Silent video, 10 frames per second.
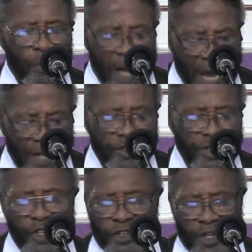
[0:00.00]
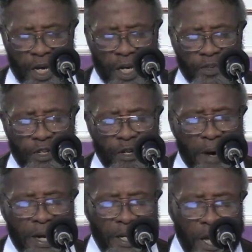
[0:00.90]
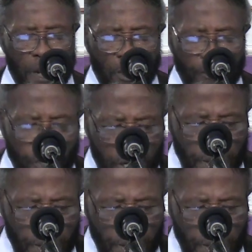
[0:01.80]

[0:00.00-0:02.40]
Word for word: We ask these things in the mighty name of